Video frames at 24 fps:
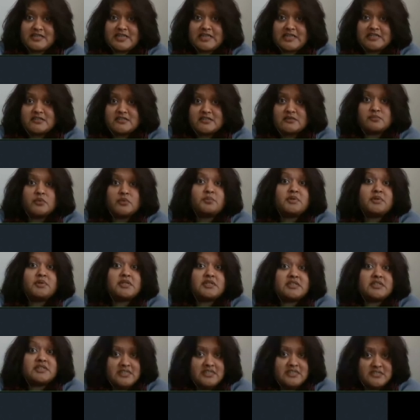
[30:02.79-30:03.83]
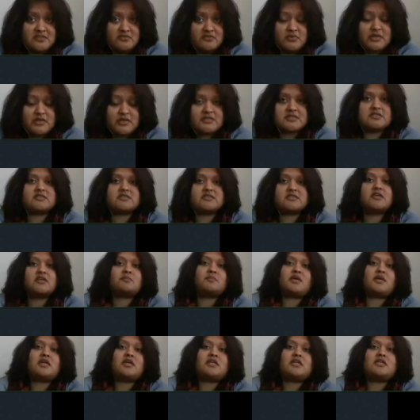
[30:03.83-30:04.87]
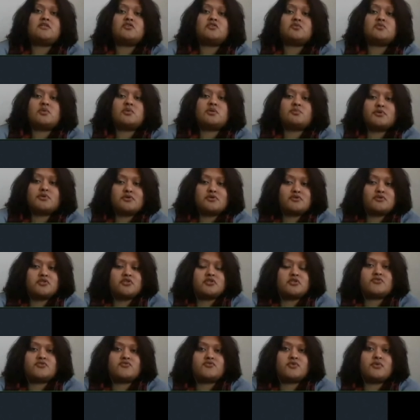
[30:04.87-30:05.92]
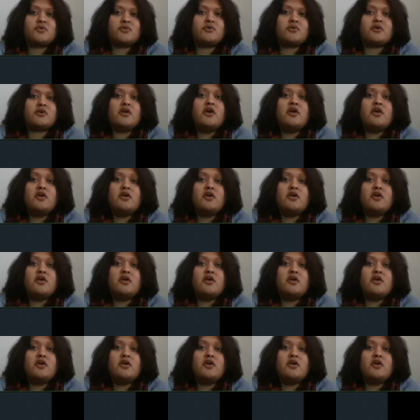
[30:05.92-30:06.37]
need, the mobility devices that may need to be purchased for